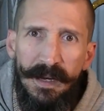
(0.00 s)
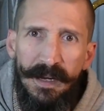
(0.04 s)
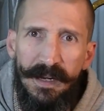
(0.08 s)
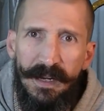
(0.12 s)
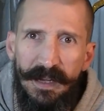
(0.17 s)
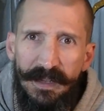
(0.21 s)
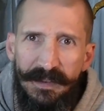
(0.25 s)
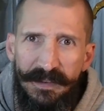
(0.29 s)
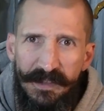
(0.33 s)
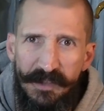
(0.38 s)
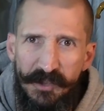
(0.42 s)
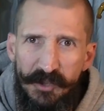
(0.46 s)

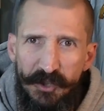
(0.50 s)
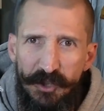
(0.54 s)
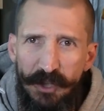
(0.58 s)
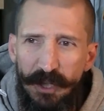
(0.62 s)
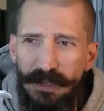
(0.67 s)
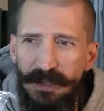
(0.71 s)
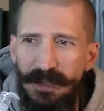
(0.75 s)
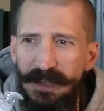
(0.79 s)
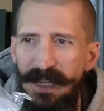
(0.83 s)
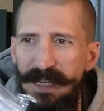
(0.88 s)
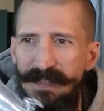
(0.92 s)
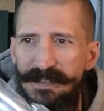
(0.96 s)
got these
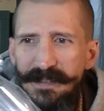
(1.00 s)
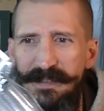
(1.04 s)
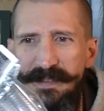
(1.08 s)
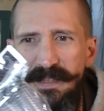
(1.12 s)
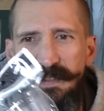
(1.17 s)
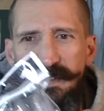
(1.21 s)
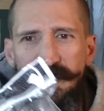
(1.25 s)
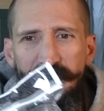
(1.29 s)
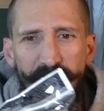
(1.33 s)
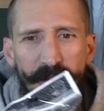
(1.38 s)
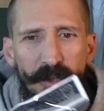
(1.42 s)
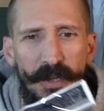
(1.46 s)
shot glasses
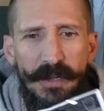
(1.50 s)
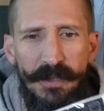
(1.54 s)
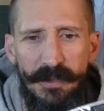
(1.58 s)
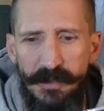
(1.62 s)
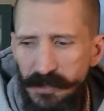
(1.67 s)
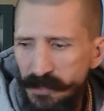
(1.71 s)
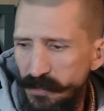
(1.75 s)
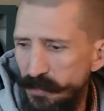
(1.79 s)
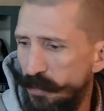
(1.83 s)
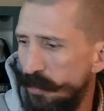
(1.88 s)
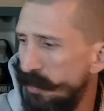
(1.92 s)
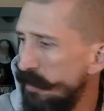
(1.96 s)
at the dollar
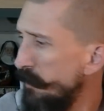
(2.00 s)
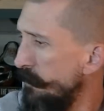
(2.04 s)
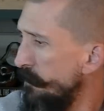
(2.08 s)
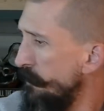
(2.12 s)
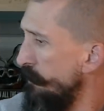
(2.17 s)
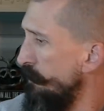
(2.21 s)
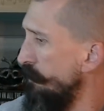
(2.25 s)
store,